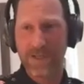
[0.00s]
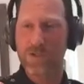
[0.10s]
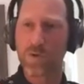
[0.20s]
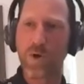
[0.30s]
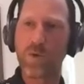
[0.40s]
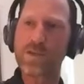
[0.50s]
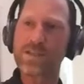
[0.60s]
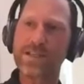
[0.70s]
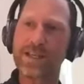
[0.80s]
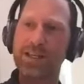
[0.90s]
So what
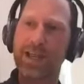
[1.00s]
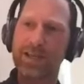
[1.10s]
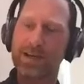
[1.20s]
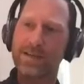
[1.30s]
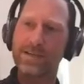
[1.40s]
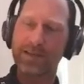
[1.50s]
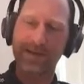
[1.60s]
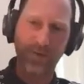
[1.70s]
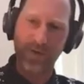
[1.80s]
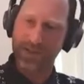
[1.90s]
was it that
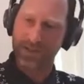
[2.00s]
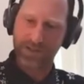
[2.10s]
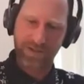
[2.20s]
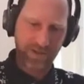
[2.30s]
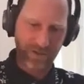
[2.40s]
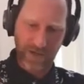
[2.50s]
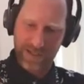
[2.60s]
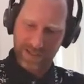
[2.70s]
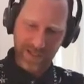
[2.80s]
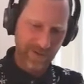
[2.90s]
was it just that you
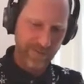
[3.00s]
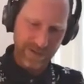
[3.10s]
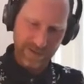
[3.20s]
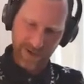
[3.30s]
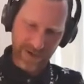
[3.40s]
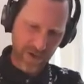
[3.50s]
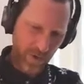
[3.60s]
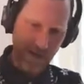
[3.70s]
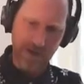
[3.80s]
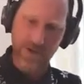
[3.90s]
had the confidence of, I
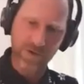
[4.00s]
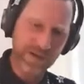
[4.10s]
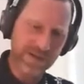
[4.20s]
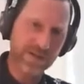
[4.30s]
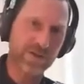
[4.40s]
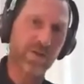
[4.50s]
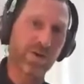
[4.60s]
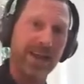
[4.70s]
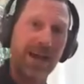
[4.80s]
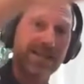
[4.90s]
know I can do this, because you'd
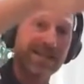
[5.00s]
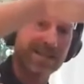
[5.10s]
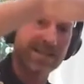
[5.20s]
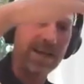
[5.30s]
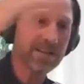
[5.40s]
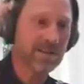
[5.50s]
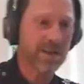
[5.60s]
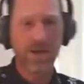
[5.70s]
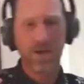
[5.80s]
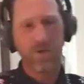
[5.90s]
already had success,
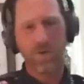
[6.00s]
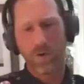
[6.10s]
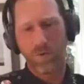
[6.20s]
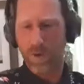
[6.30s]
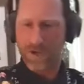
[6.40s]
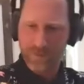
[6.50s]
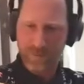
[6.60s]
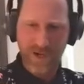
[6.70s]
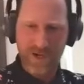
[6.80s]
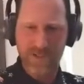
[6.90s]
or what
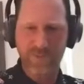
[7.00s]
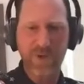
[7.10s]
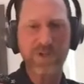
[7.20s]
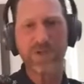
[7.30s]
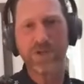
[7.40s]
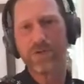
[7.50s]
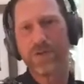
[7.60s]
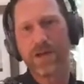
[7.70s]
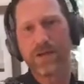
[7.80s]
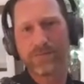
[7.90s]
kind of spurred you to do
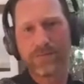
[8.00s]
that?